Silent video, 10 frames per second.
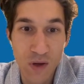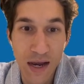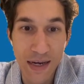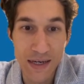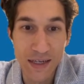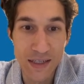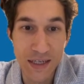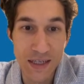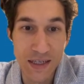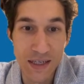I can
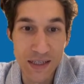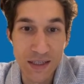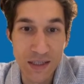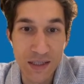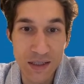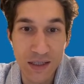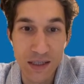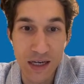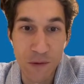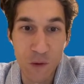take this
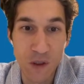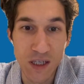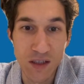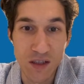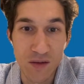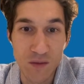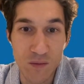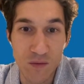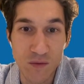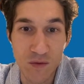and I will get
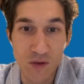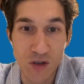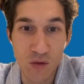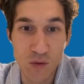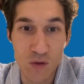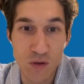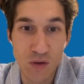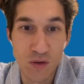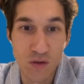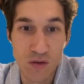good,
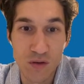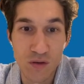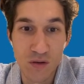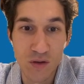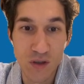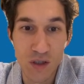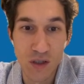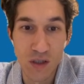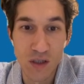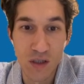
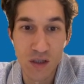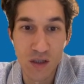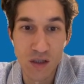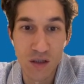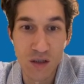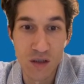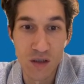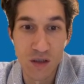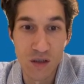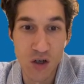uh,
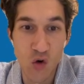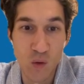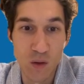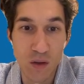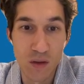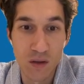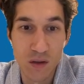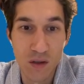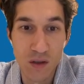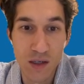good
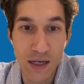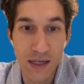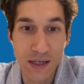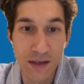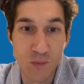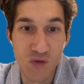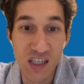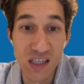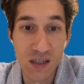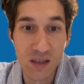kind of
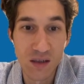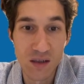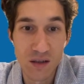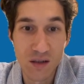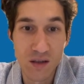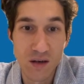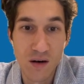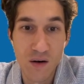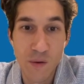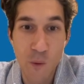brick,
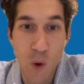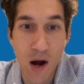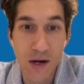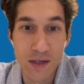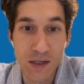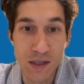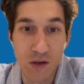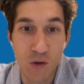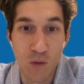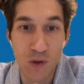right? And
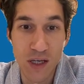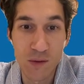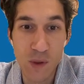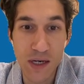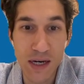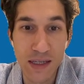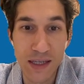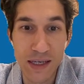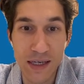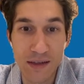go that way and
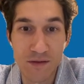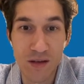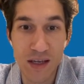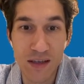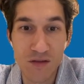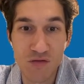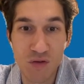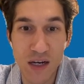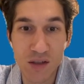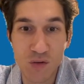I can
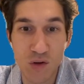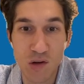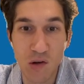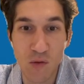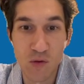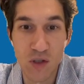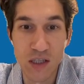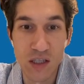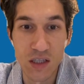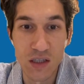try to close
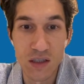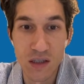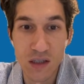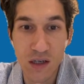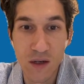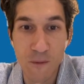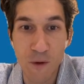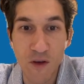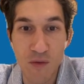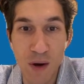this
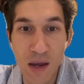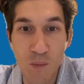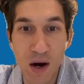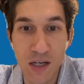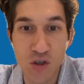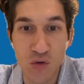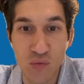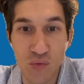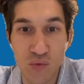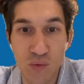with my bunch
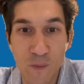of